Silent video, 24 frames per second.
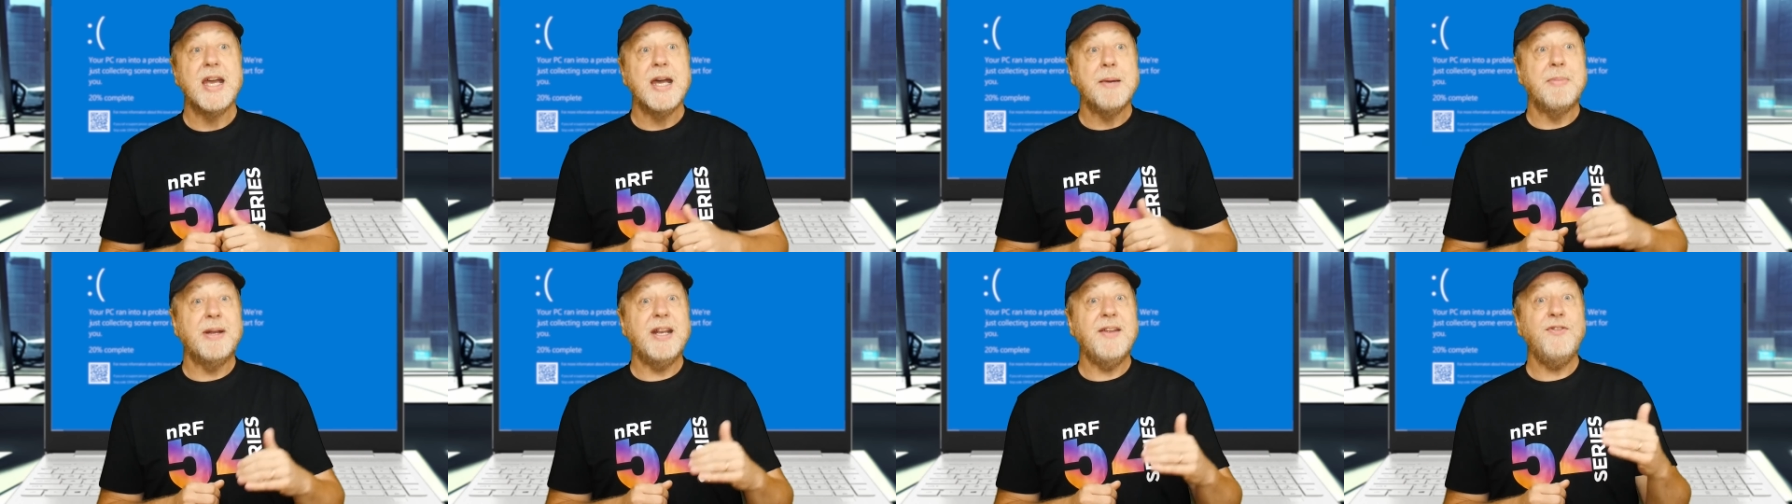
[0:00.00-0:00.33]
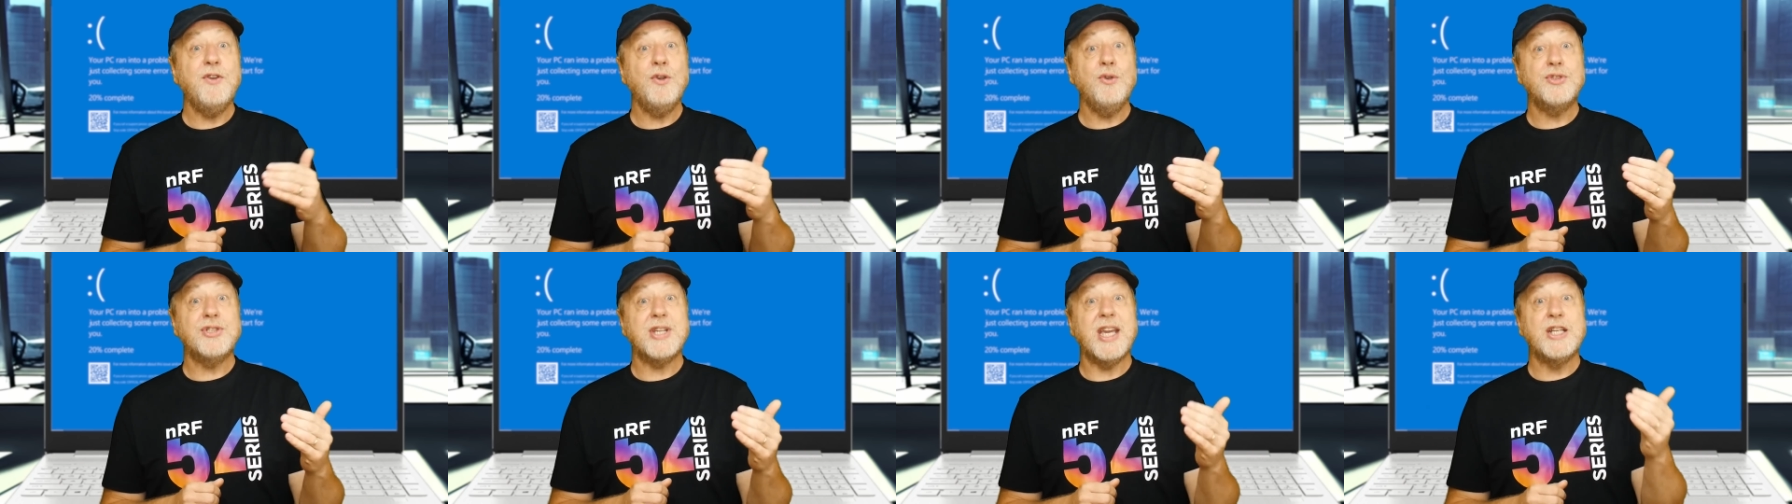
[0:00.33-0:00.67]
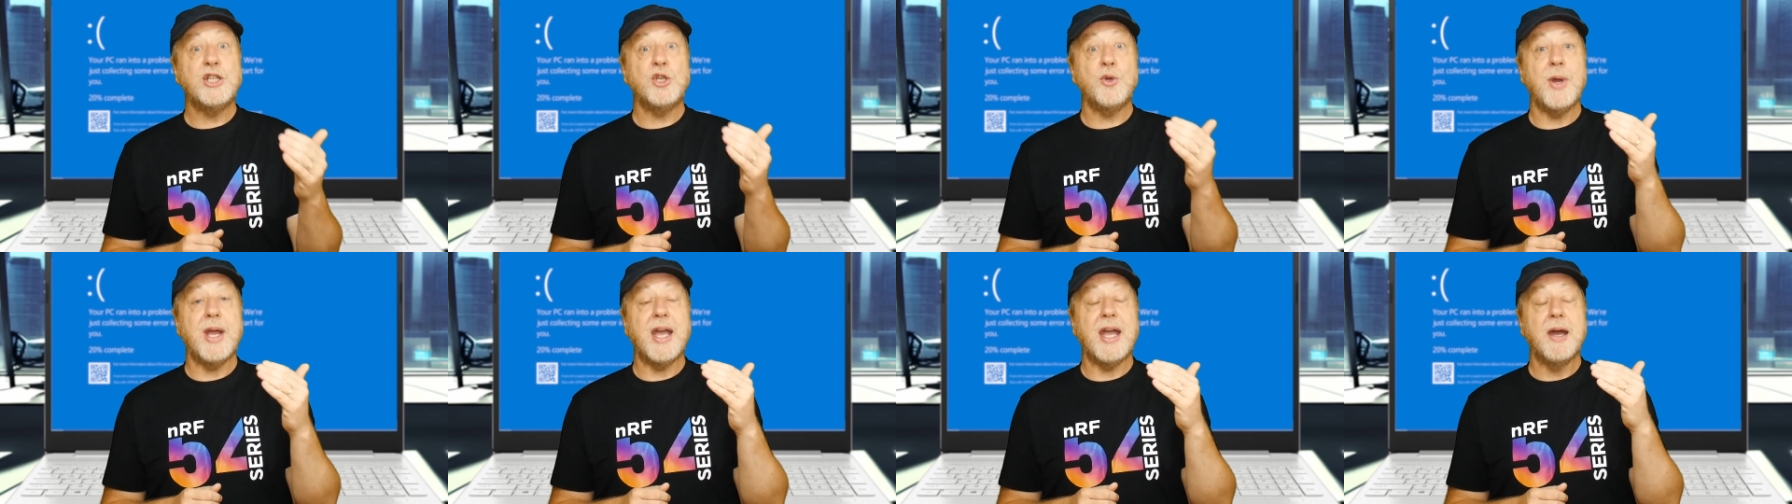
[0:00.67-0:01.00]
But if you say
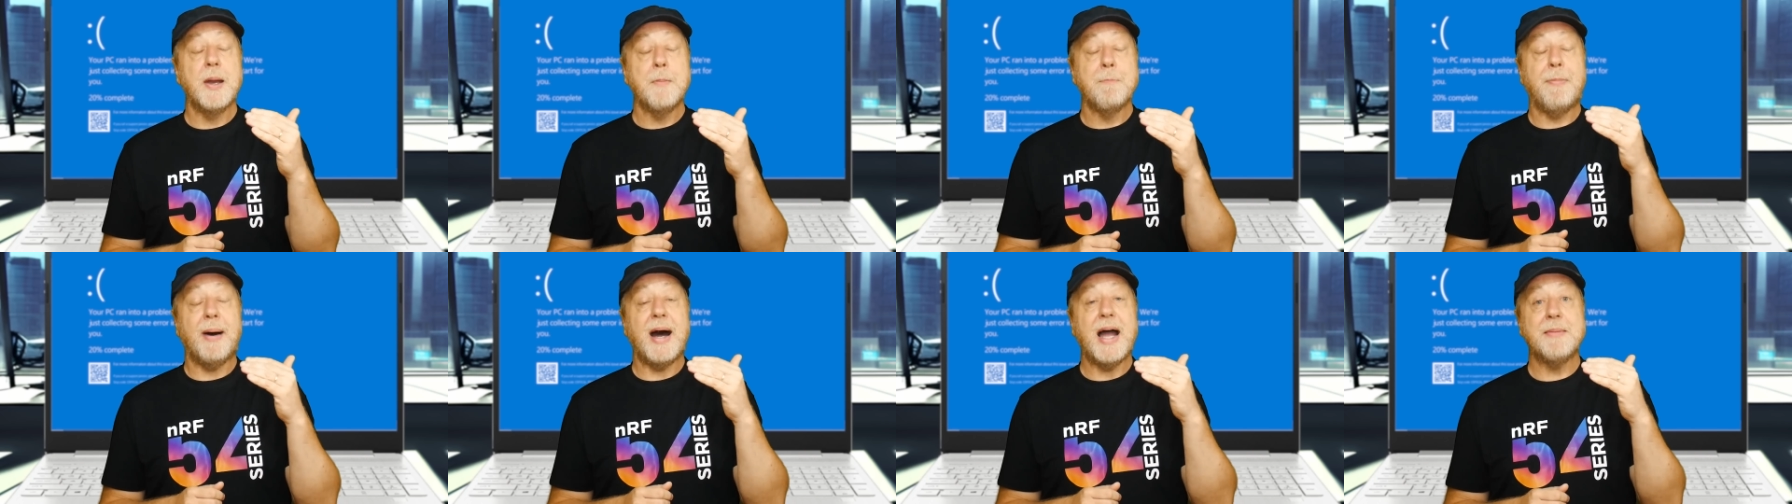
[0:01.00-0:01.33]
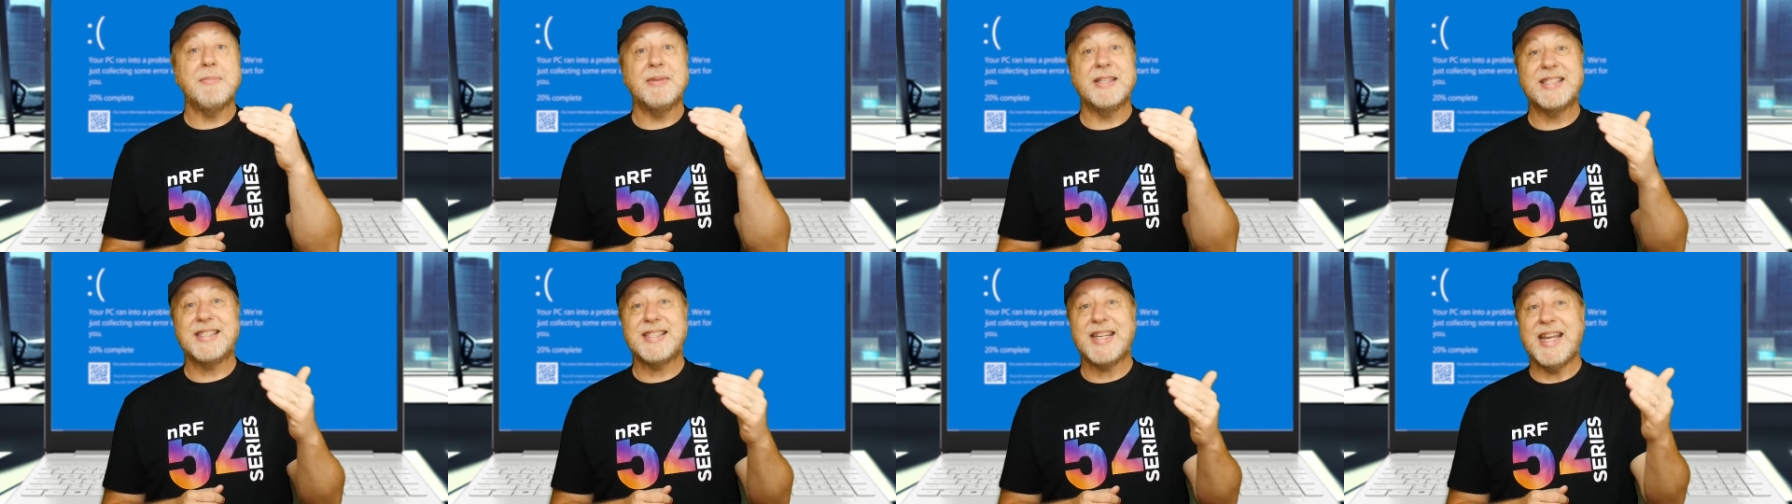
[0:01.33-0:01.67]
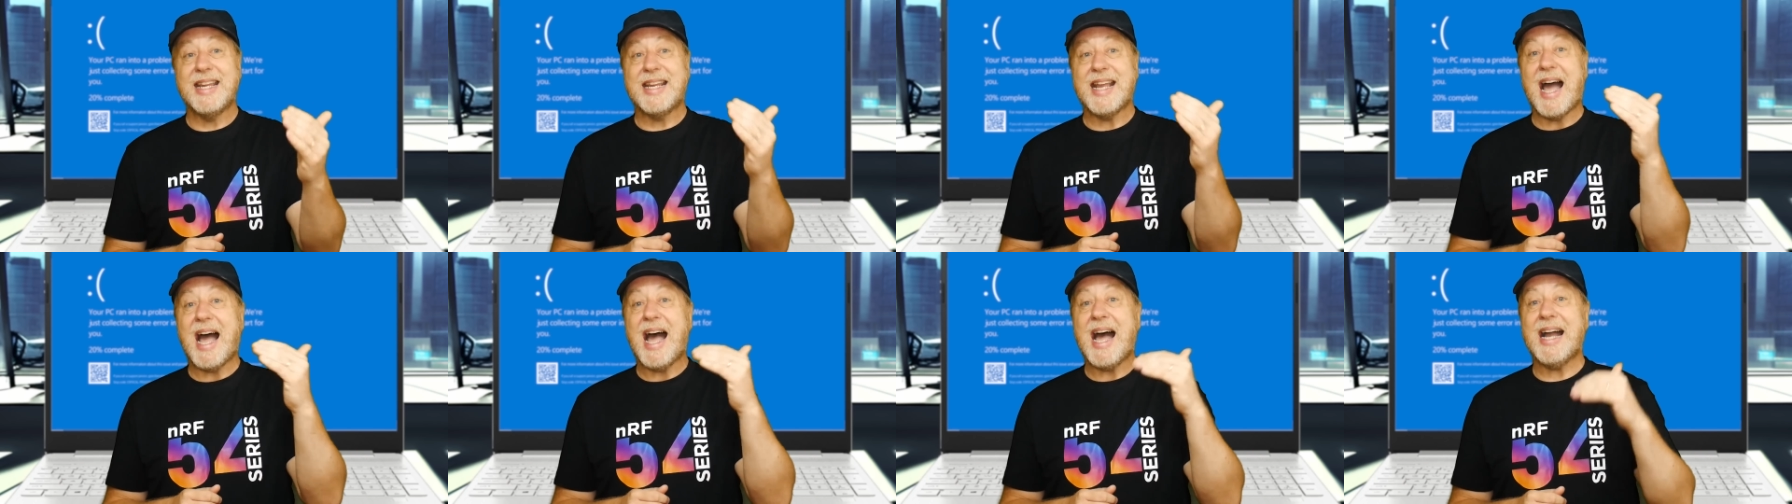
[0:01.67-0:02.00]
to it, by
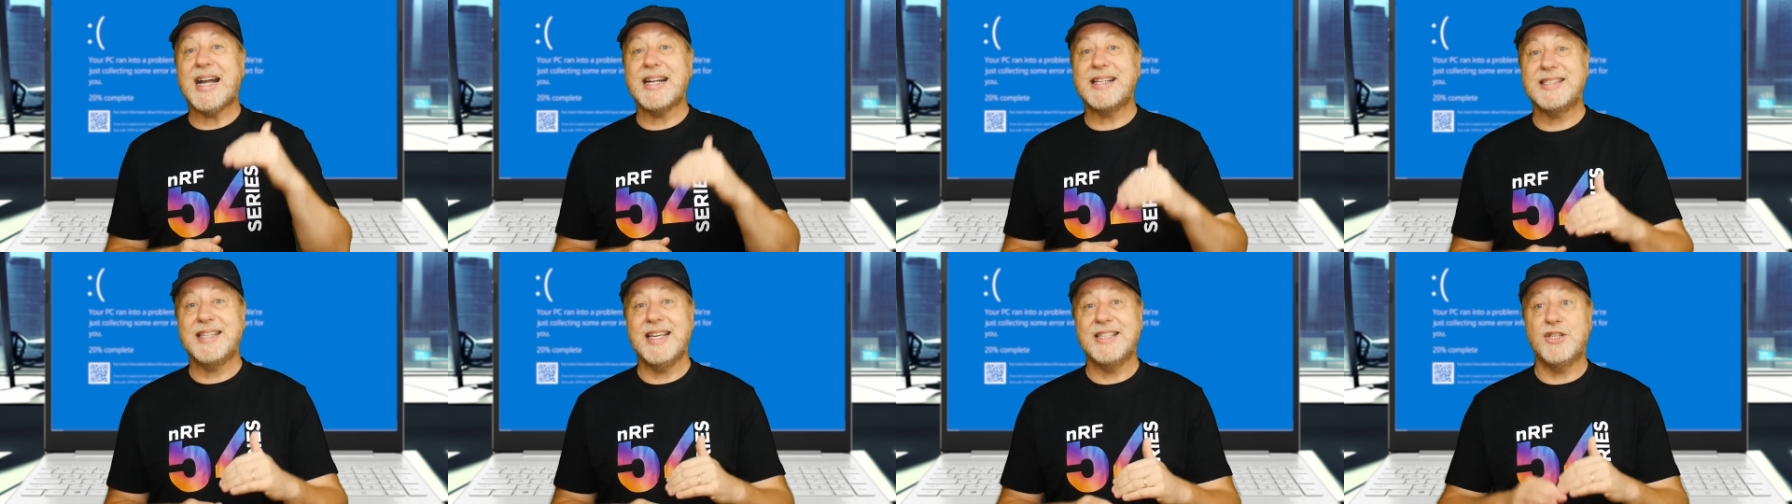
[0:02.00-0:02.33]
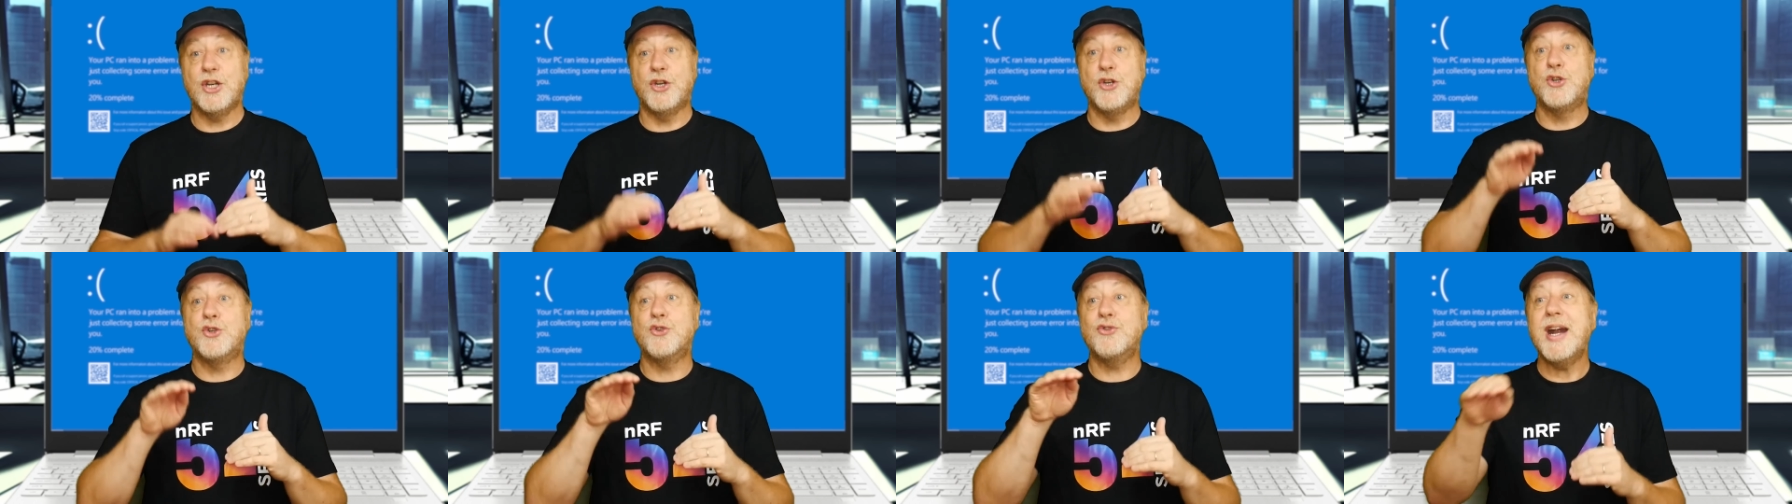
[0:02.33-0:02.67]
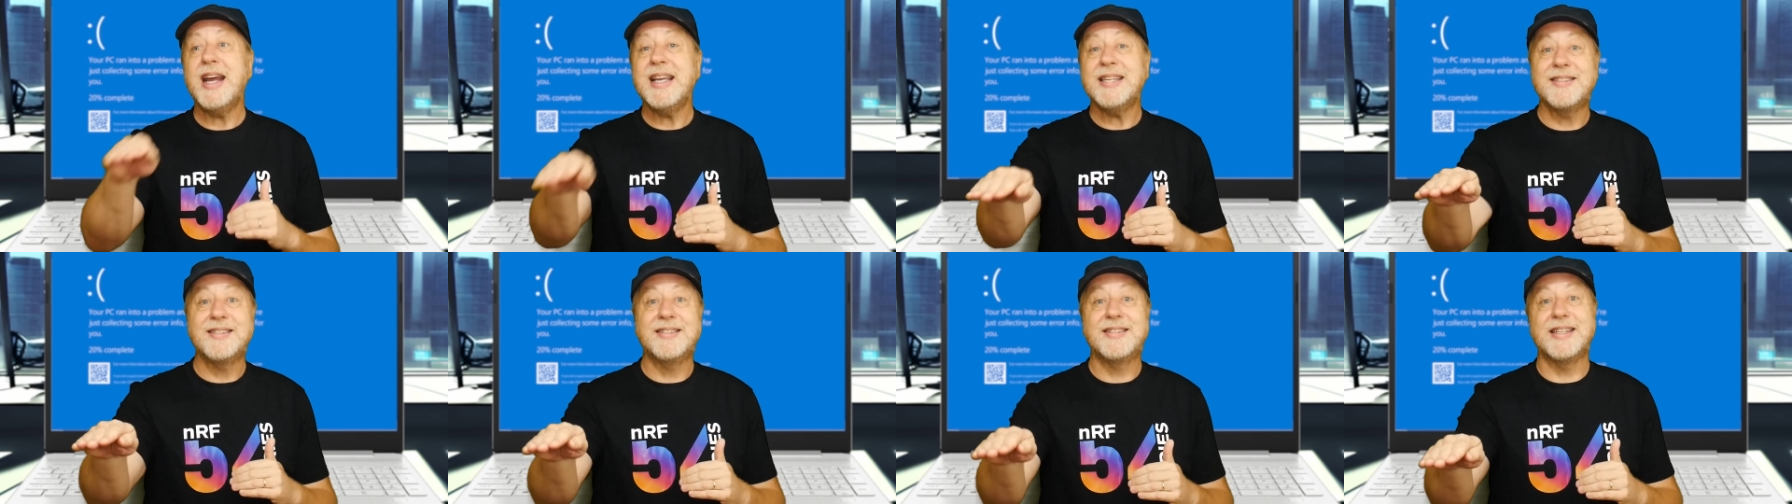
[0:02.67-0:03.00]
mistake, access
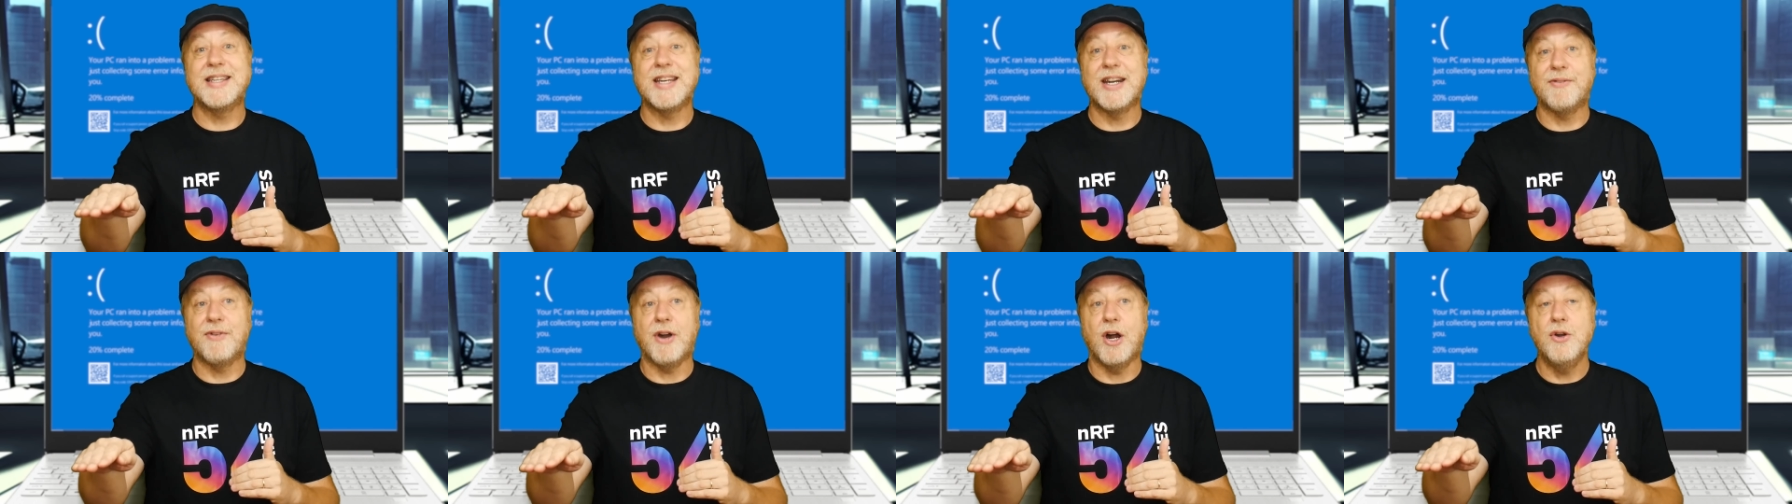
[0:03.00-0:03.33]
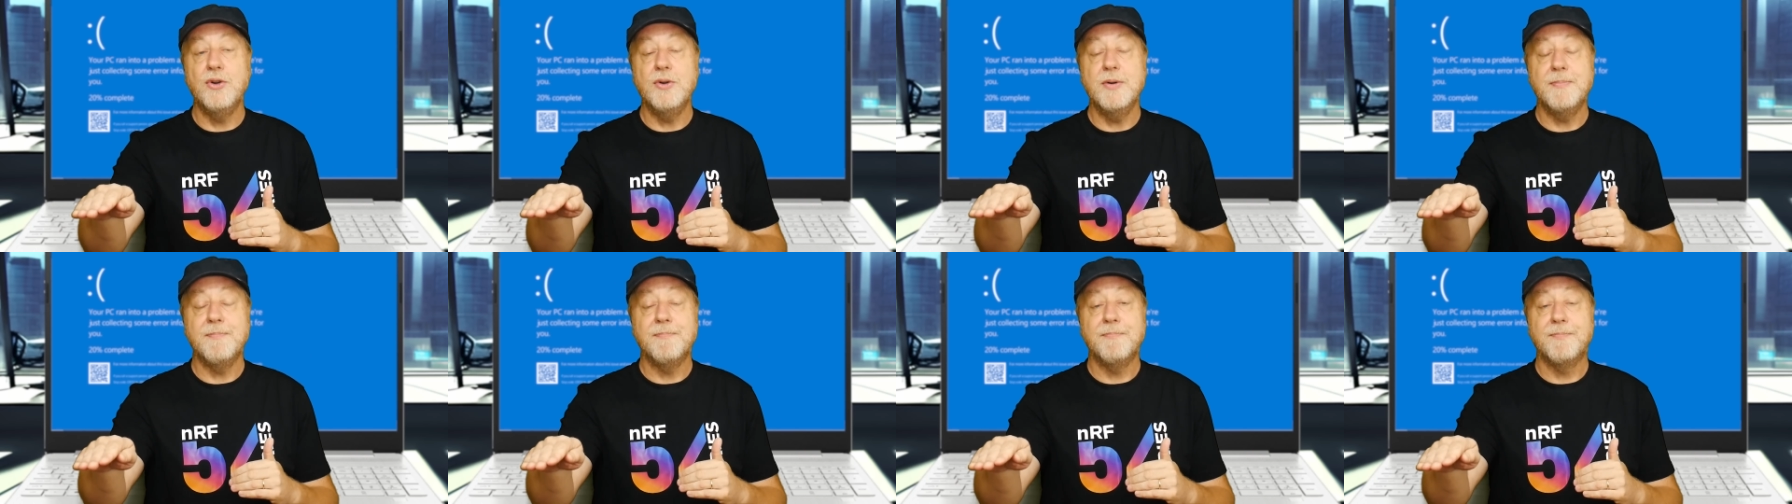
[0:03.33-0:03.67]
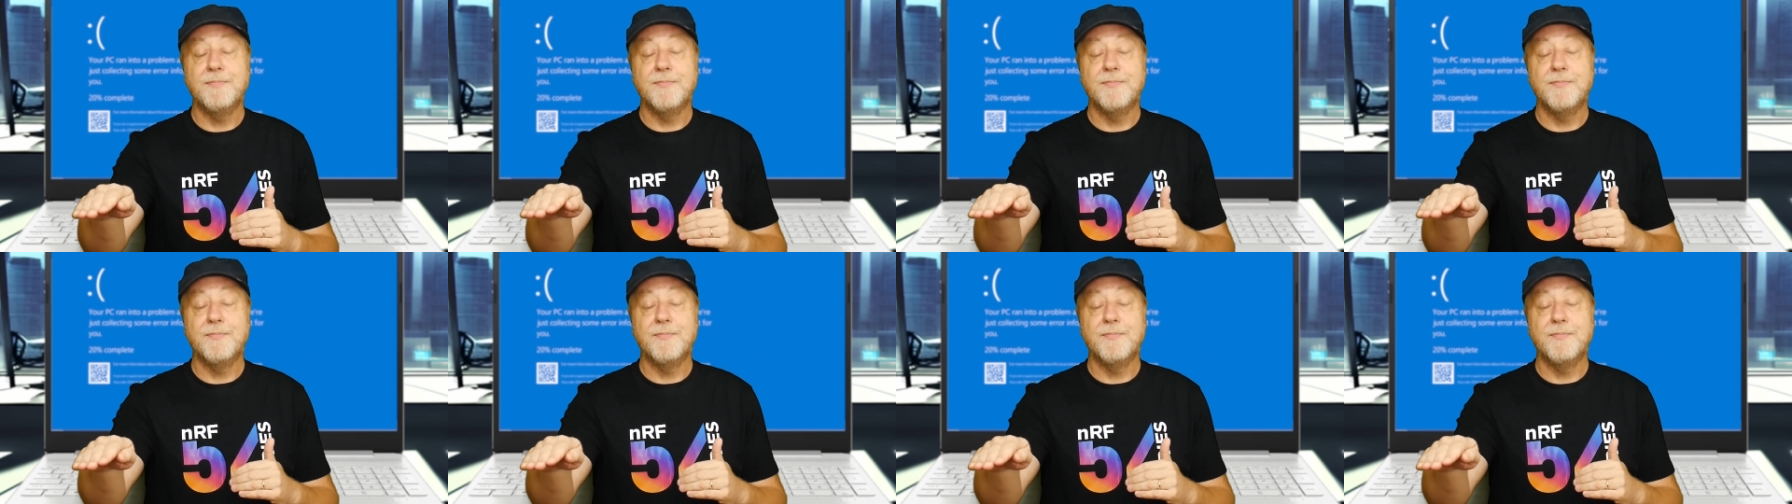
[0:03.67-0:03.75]
address 0,